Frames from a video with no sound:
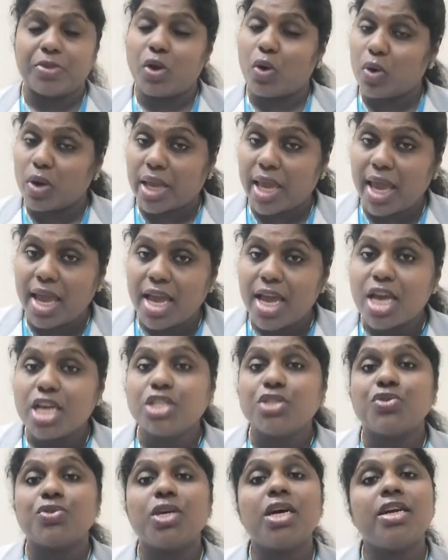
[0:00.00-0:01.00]
okay,
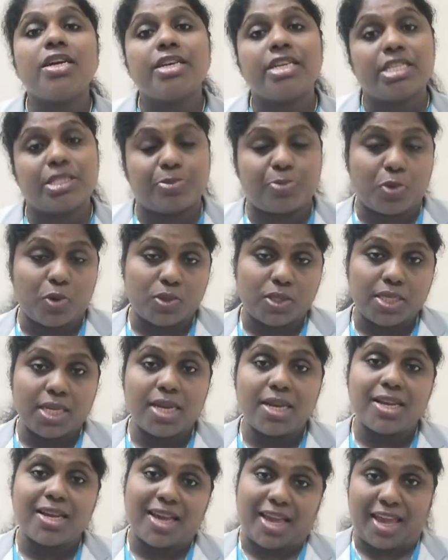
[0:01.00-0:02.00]
to the
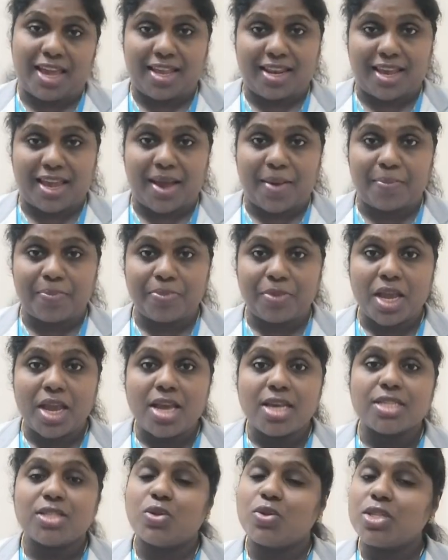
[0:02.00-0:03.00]
disposal area.
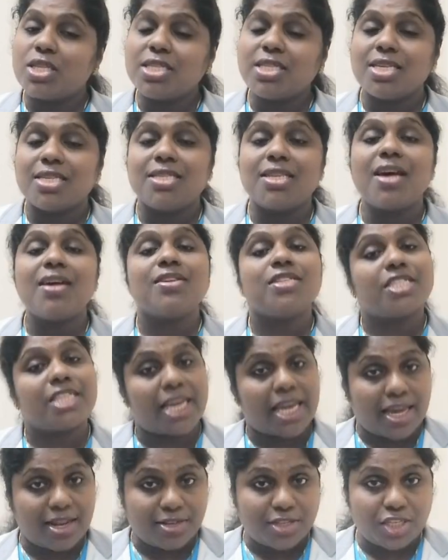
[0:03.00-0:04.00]
So this is a
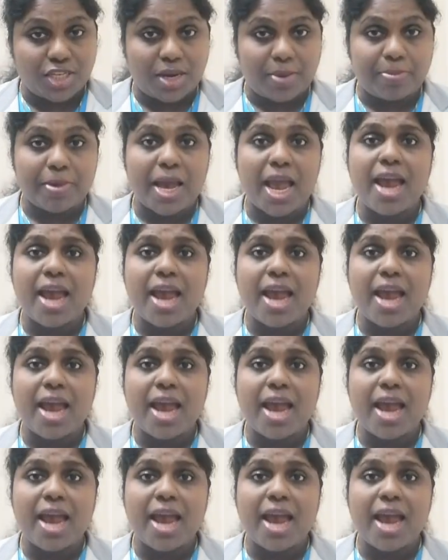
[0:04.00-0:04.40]
second step.